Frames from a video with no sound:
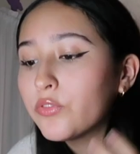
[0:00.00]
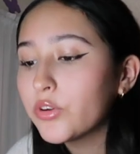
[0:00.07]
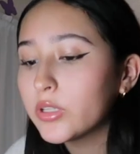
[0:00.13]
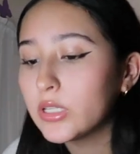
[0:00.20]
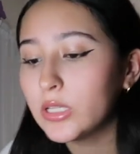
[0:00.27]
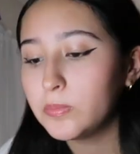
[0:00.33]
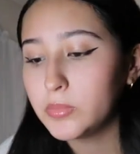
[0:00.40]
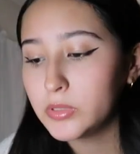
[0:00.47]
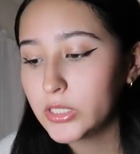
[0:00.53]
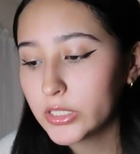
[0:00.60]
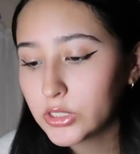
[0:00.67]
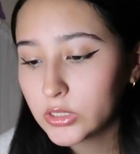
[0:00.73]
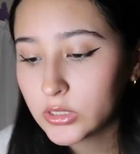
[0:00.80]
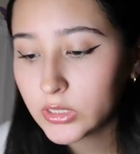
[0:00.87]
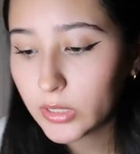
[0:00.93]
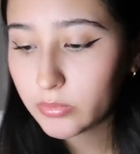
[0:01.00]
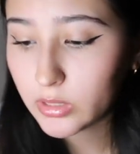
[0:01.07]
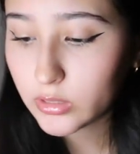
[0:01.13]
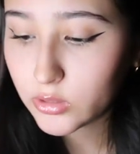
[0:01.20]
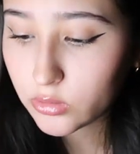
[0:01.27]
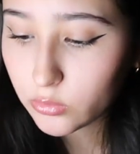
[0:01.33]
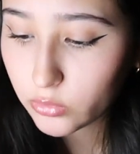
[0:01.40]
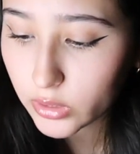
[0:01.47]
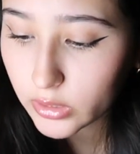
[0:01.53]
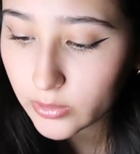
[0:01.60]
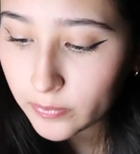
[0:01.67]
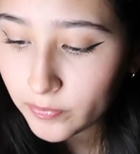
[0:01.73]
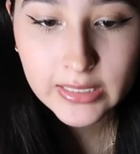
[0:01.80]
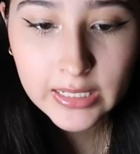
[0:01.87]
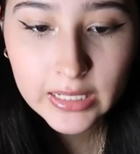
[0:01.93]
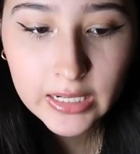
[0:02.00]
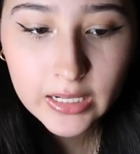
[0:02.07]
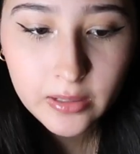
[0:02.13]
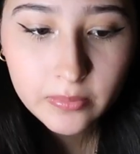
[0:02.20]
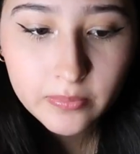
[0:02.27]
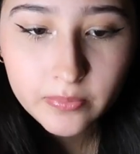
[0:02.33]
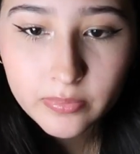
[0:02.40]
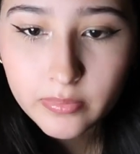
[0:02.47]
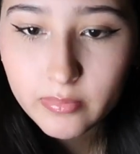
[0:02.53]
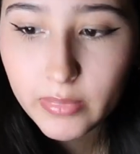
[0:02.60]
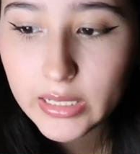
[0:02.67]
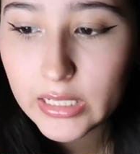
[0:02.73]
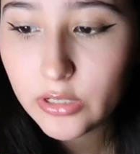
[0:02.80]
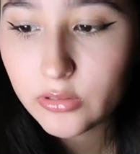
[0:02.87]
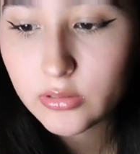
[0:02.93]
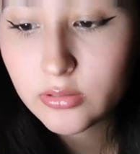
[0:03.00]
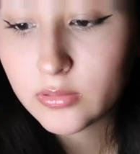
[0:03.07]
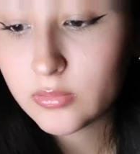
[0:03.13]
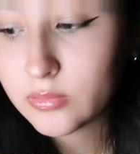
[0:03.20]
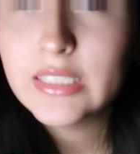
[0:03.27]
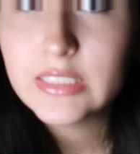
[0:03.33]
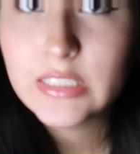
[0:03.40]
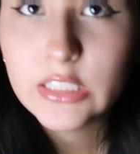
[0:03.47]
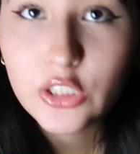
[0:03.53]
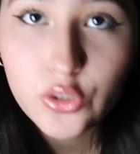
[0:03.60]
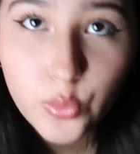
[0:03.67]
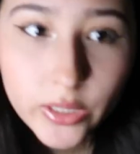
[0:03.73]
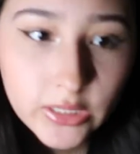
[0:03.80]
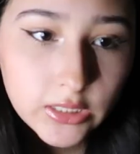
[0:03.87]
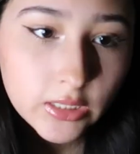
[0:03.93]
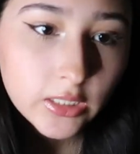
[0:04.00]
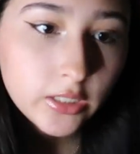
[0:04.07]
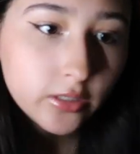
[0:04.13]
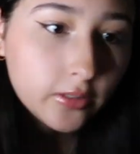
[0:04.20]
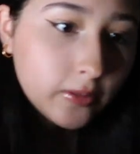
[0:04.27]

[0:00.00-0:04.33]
for the lip injection type thing to work. Let's clean up my little... situation here.